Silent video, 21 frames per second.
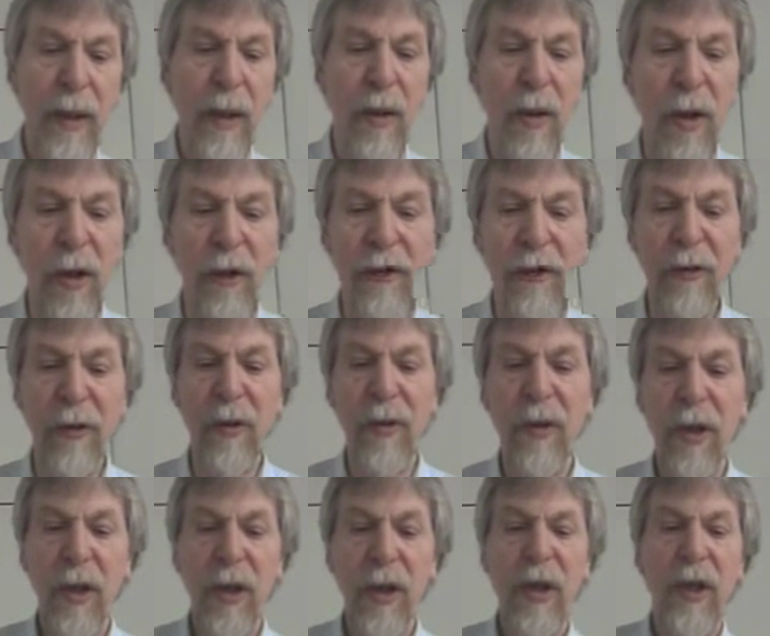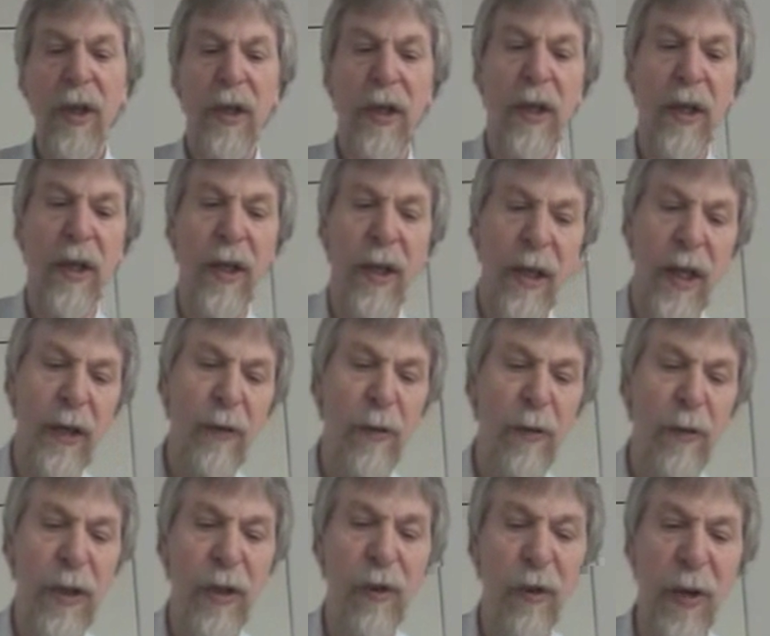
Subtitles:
Also, if we